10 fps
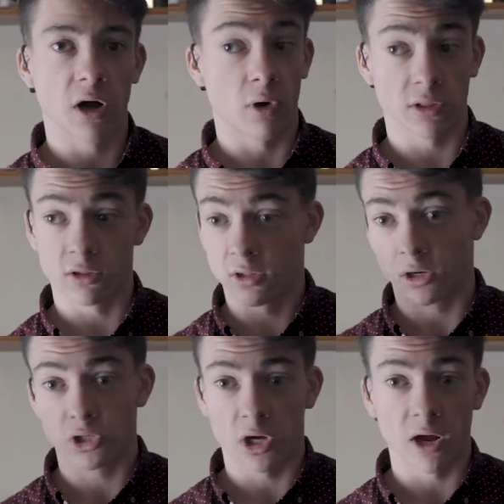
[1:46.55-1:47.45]
I want to
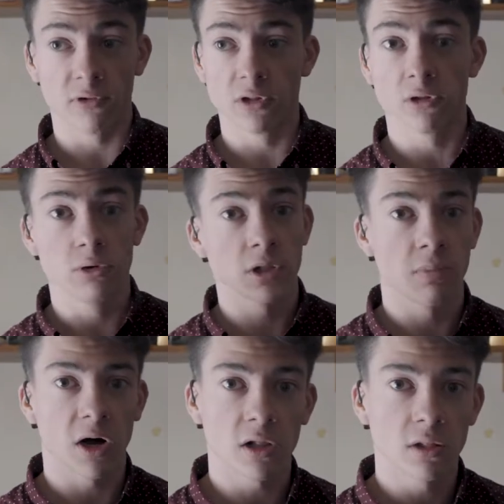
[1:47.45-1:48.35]
start traveling as soon as
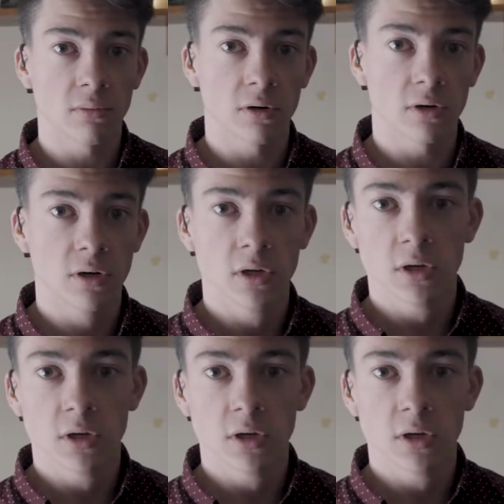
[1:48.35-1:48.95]
possible.